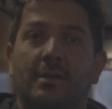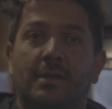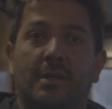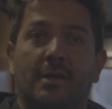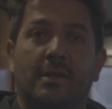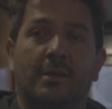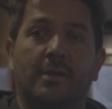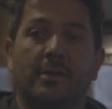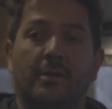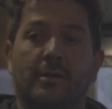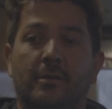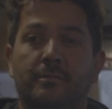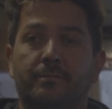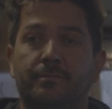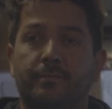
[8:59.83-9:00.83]

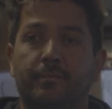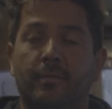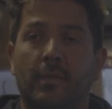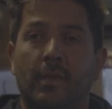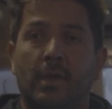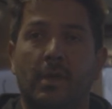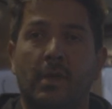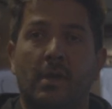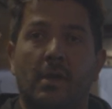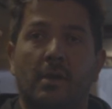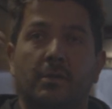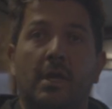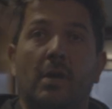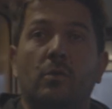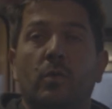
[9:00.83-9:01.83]
The
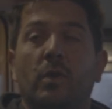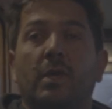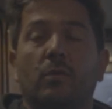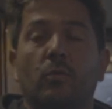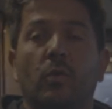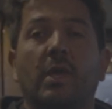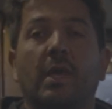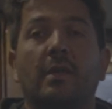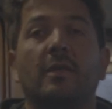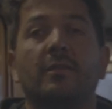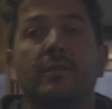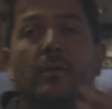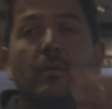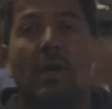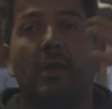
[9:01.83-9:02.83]
now we, we can
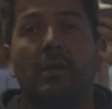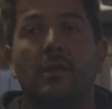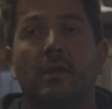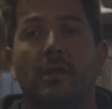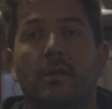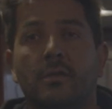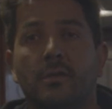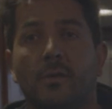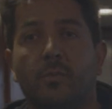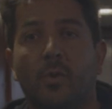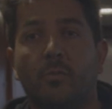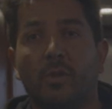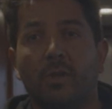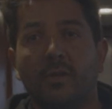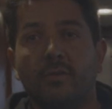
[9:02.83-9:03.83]
estimate the
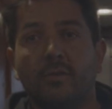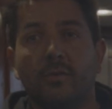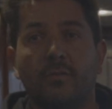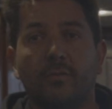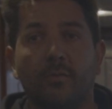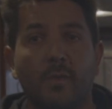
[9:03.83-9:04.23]
populations of the